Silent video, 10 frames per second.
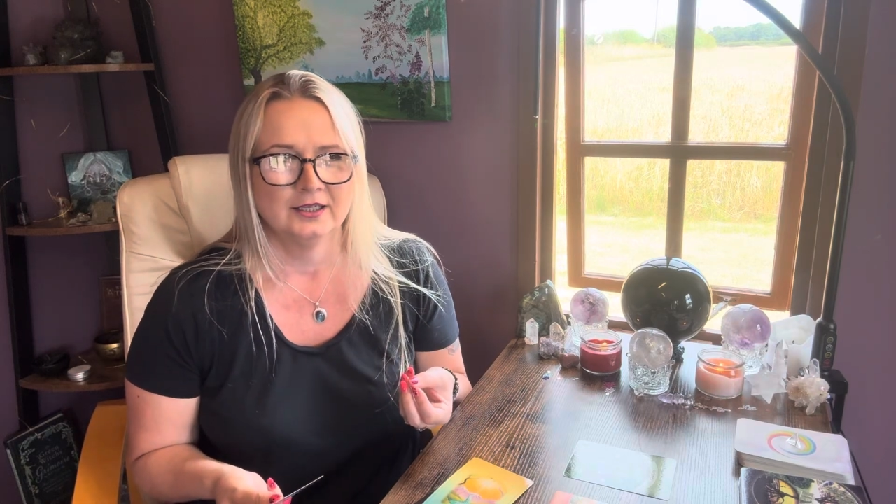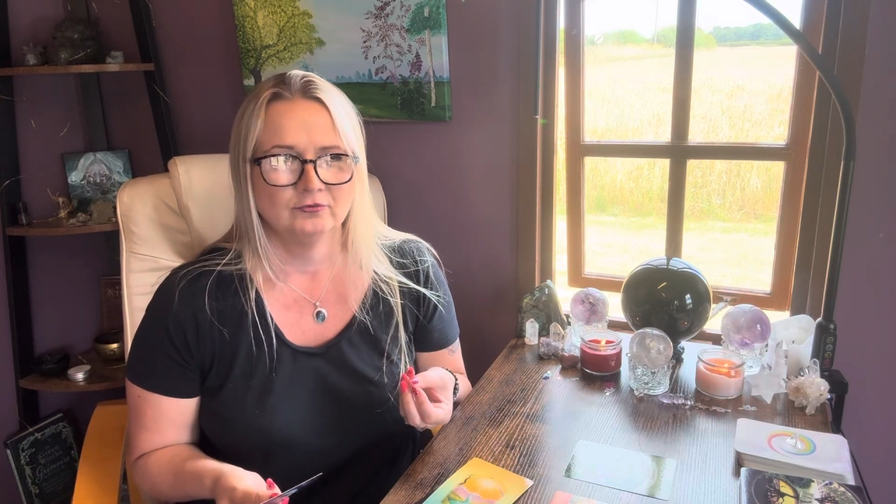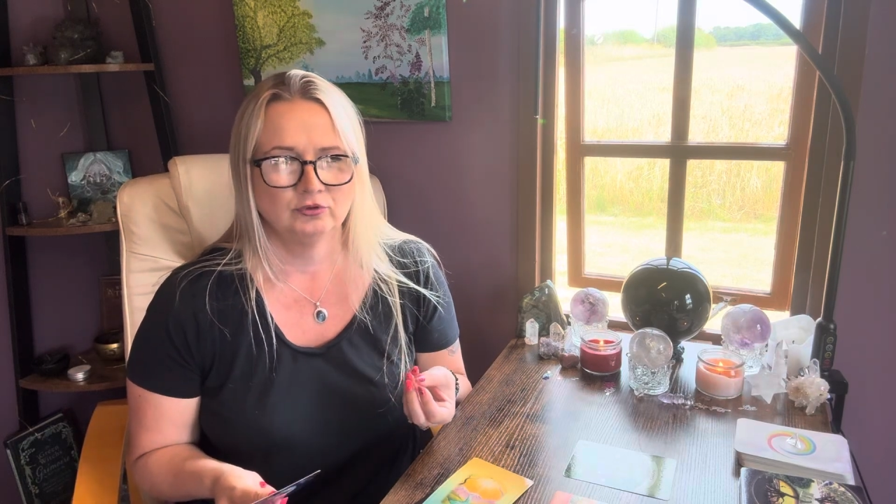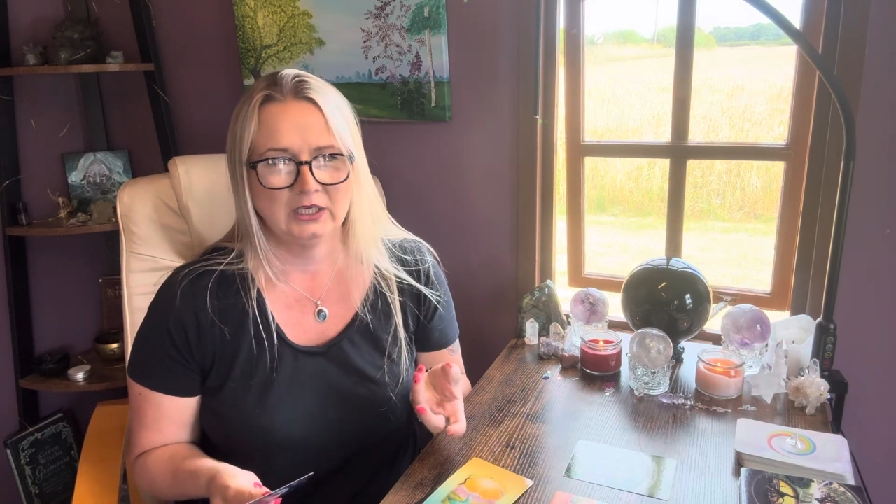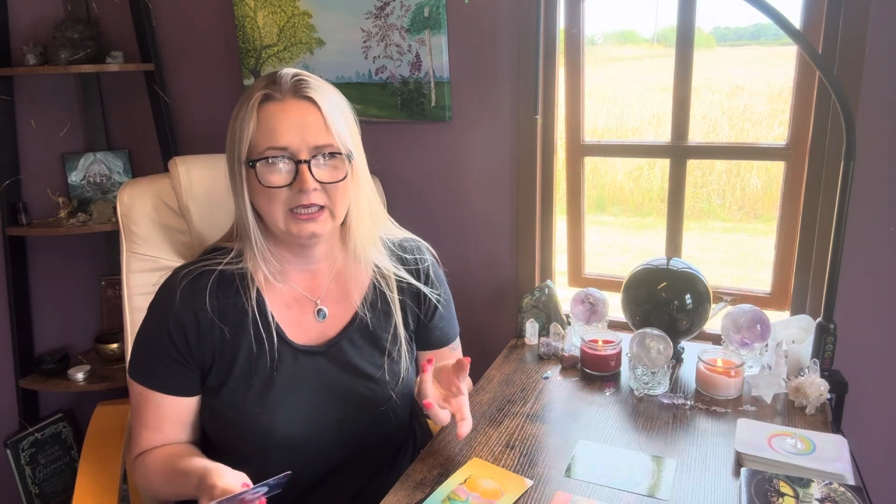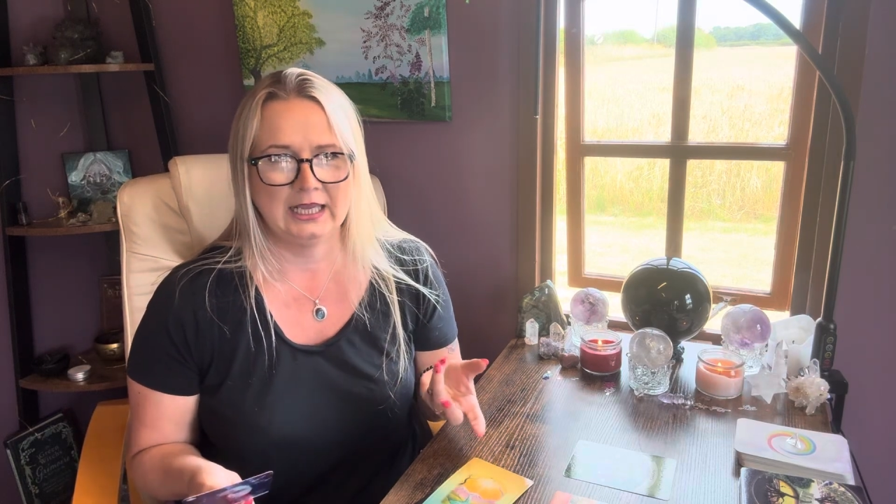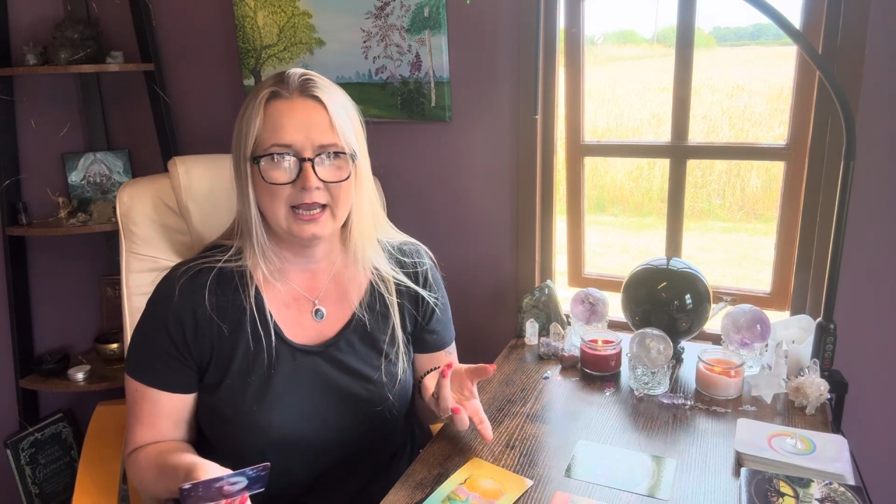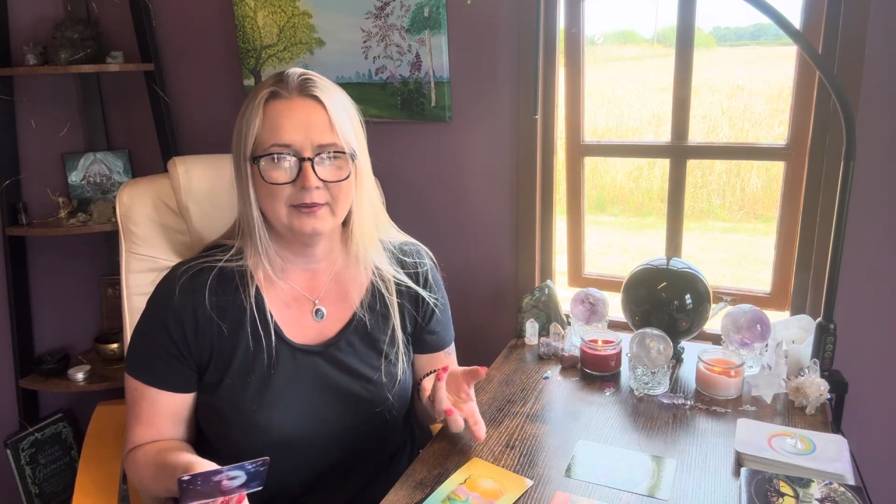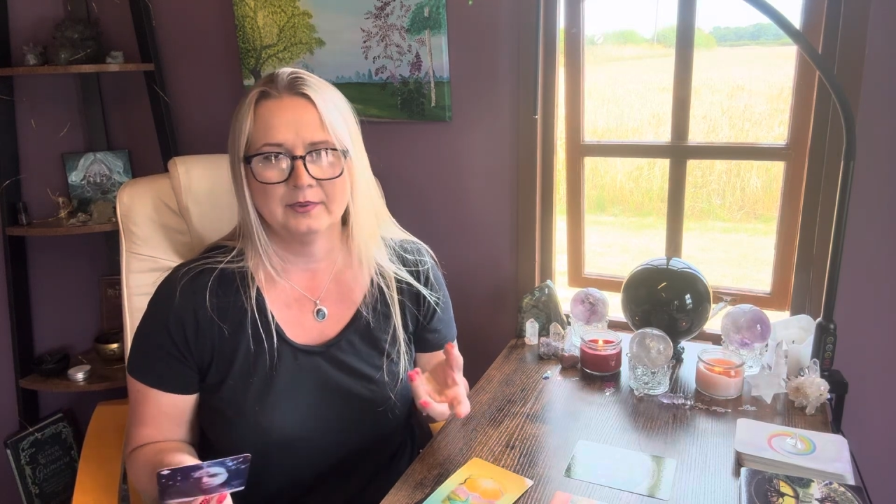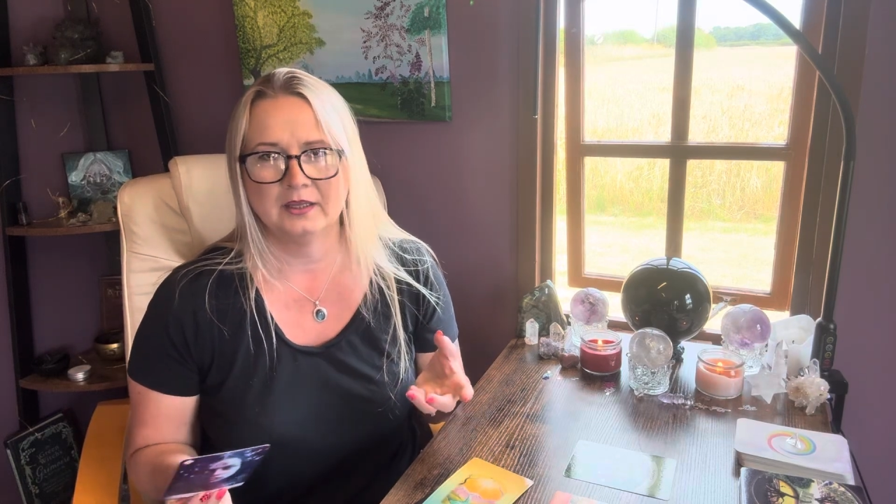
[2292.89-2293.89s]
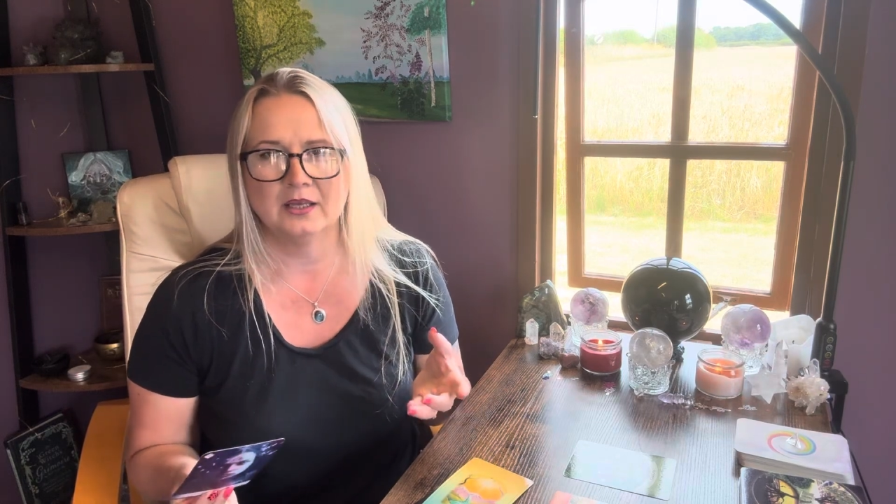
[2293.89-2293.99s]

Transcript: really happen.